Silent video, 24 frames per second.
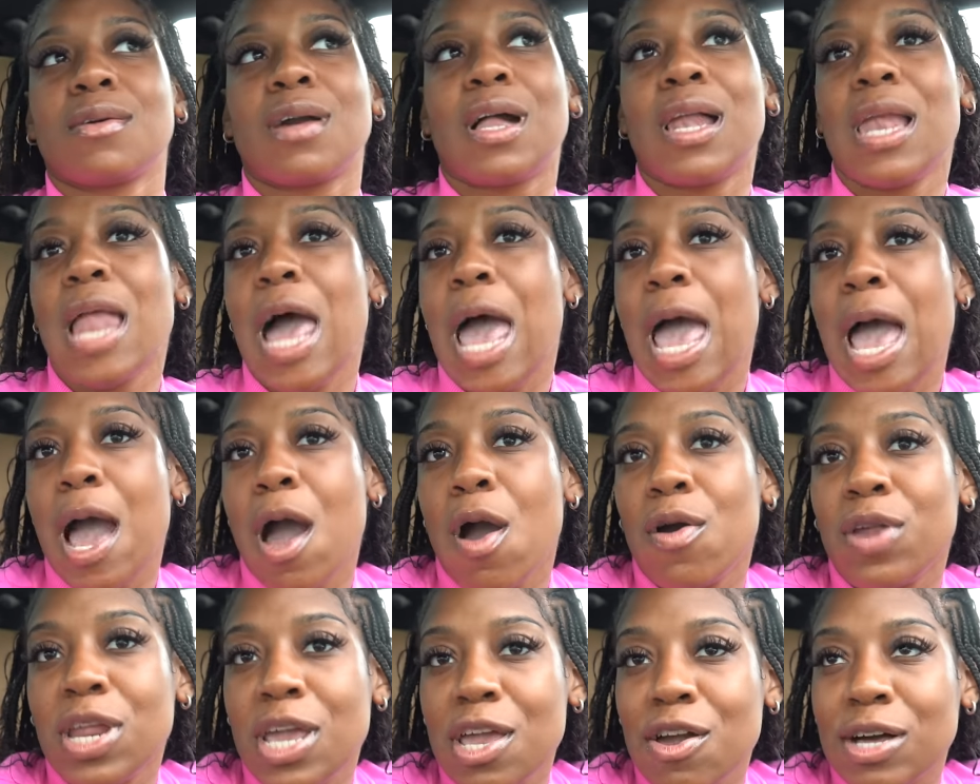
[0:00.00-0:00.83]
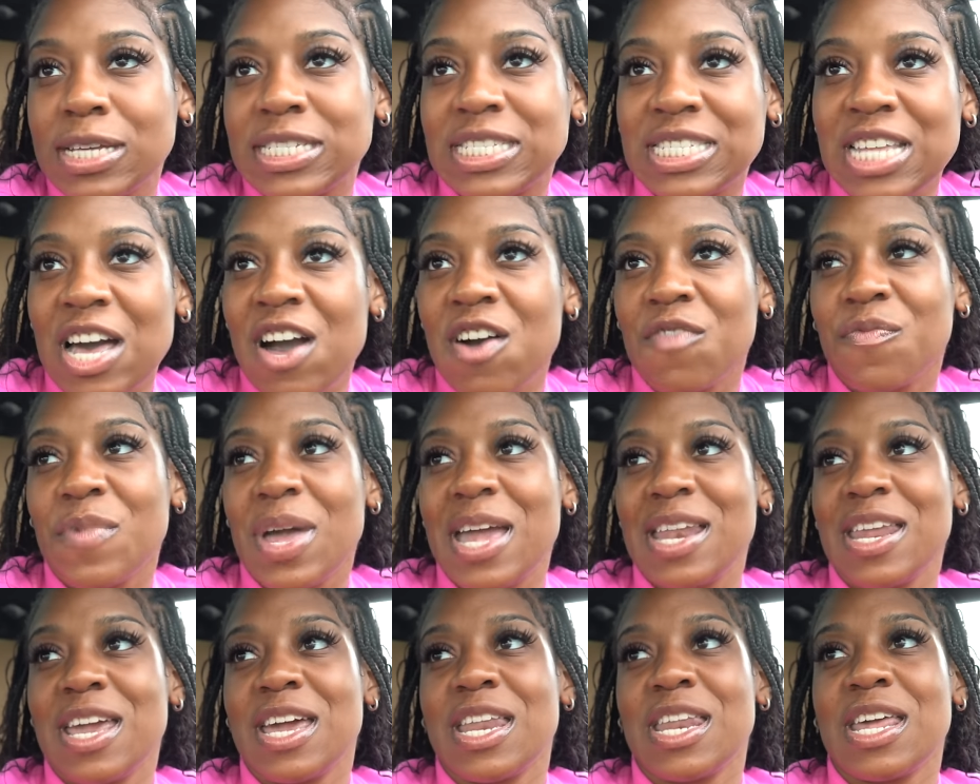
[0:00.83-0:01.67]
cloudy or stuff,
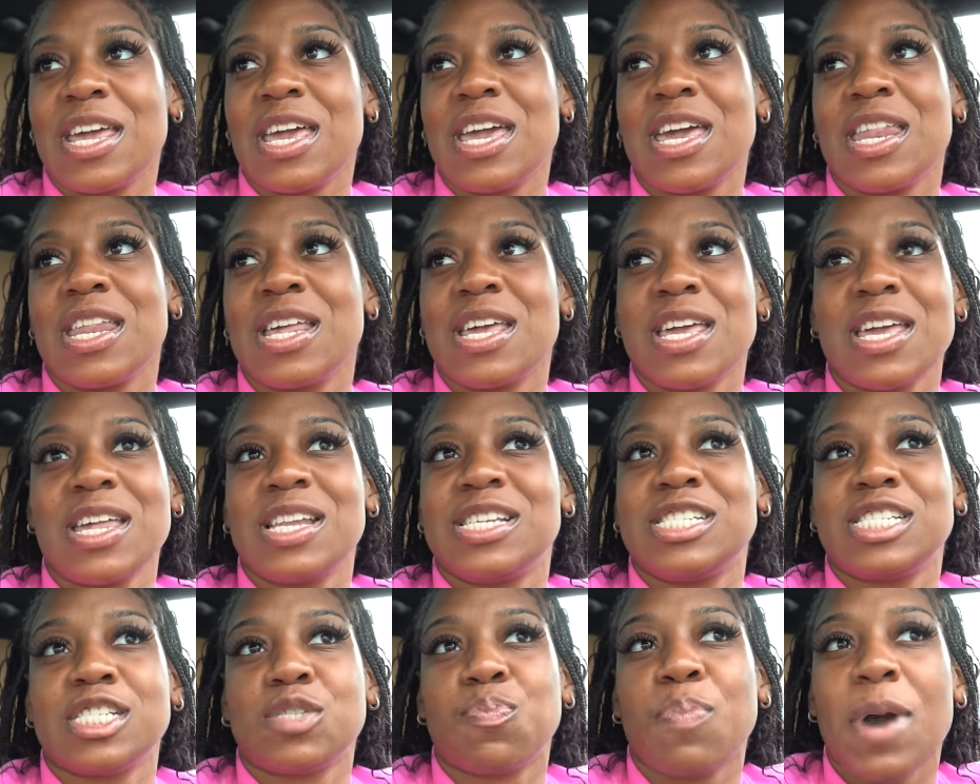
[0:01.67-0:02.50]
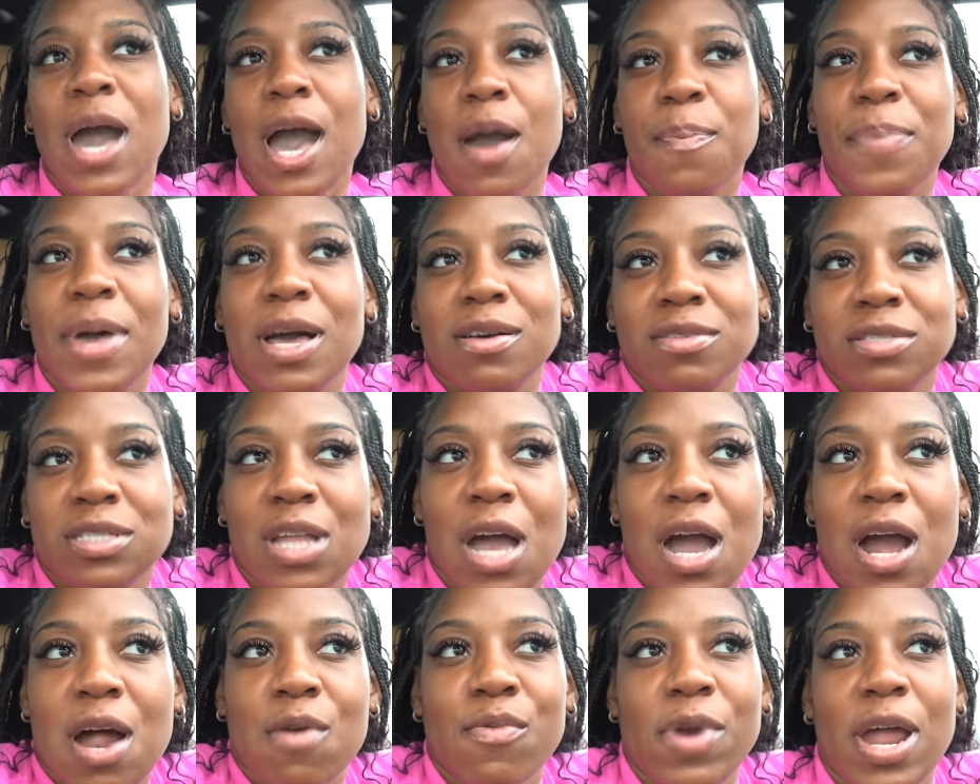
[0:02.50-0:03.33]
and then it, it just pop out,
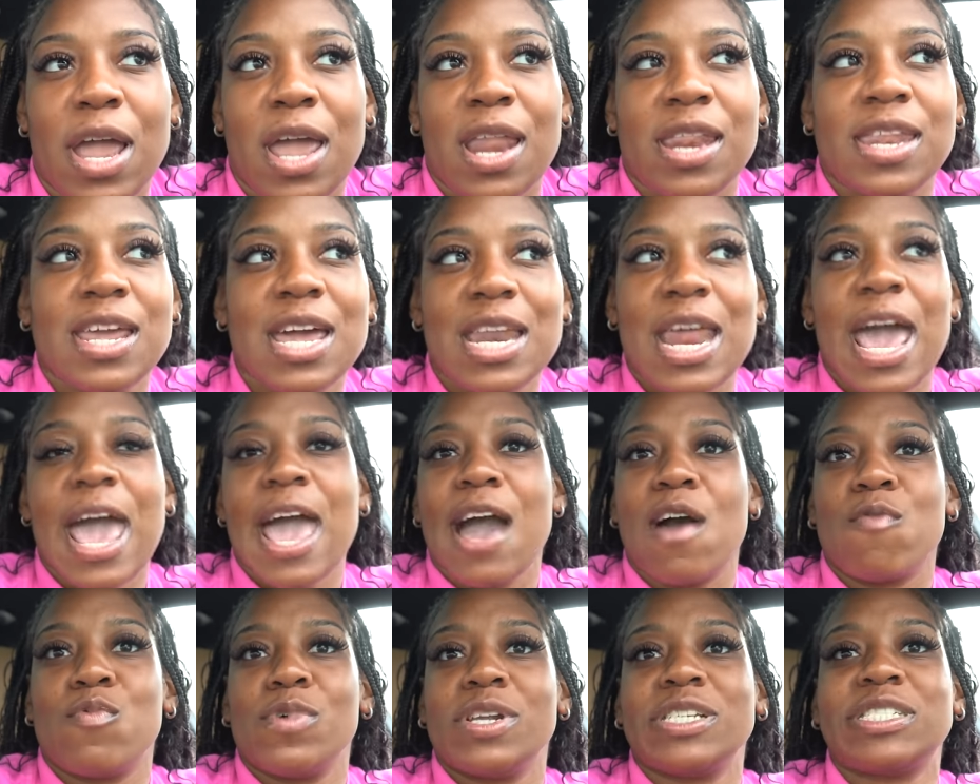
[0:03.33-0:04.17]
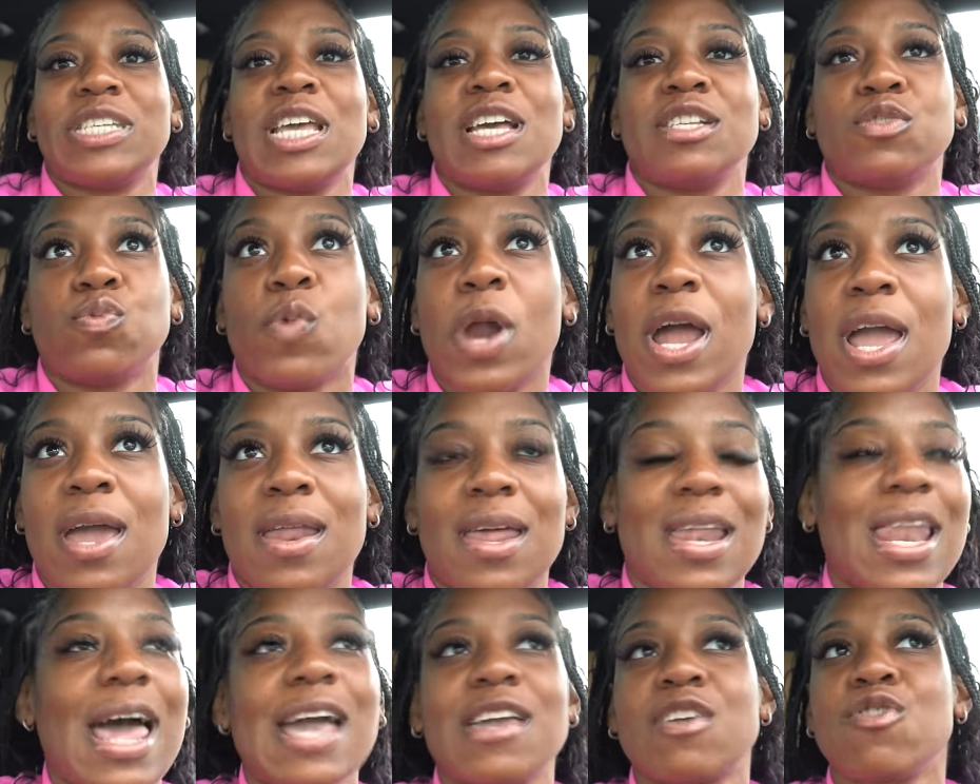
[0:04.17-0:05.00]
start raining. Then the app want to say it's
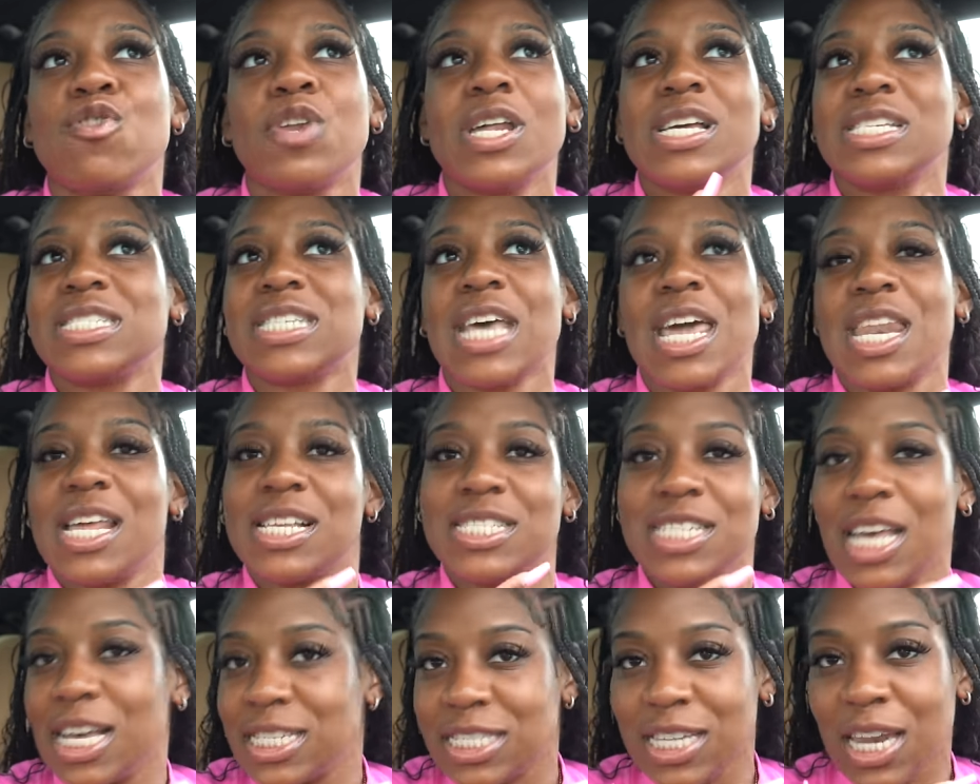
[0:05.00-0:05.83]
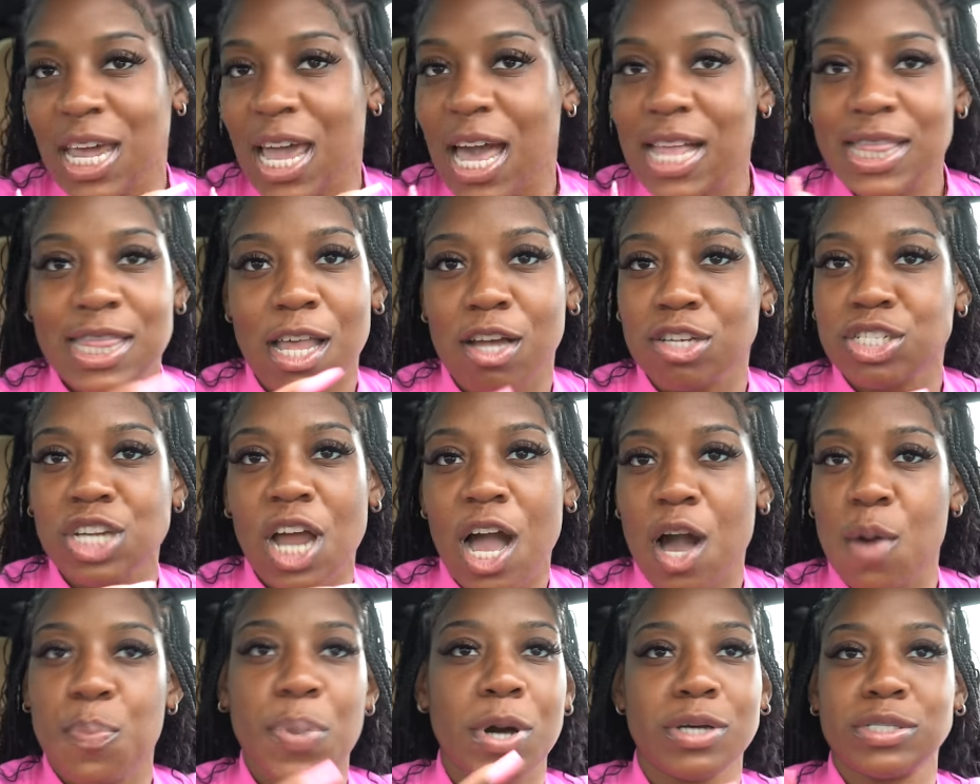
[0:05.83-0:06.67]
raining. Like, you didn't say this yesterday. I thought
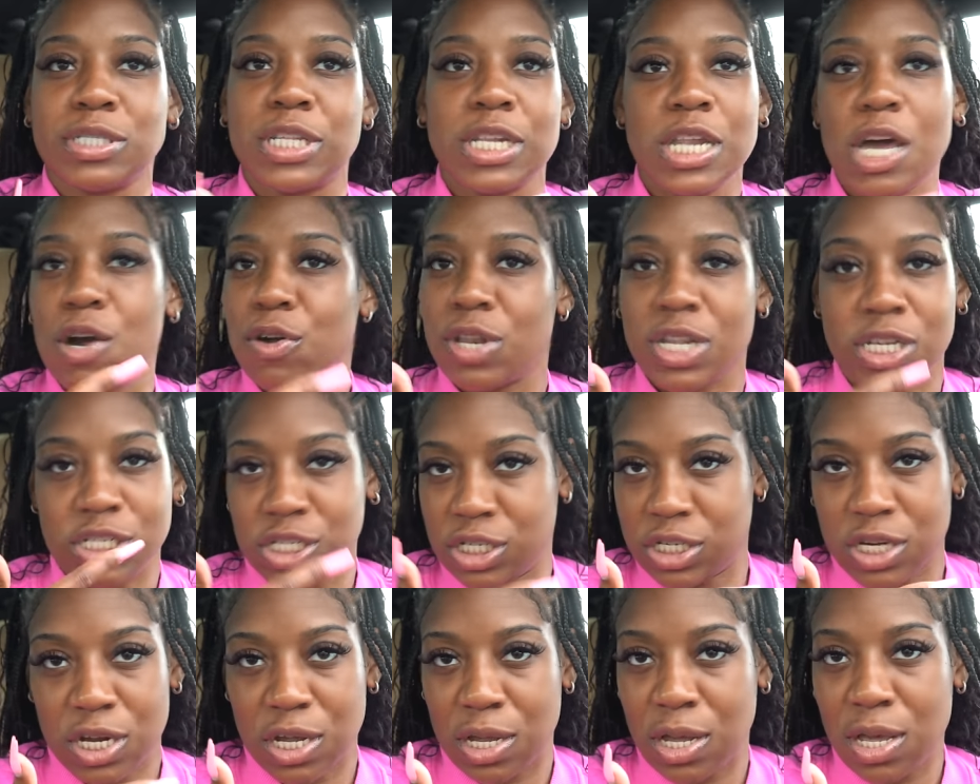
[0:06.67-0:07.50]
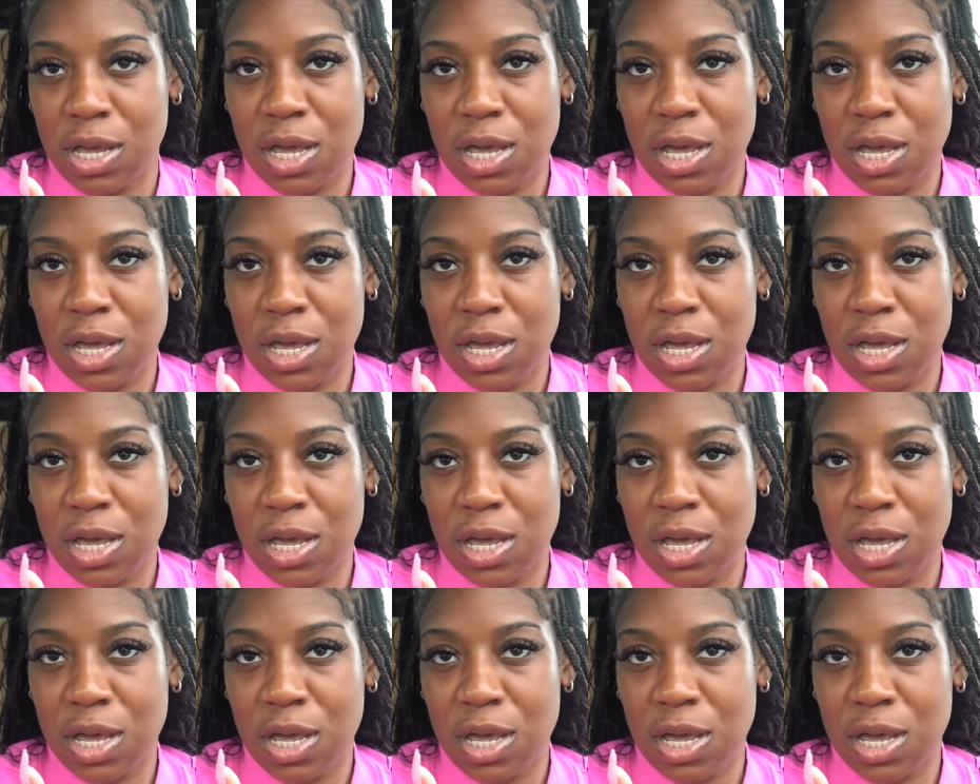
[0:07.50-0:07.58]
y'all supposed to know this shit.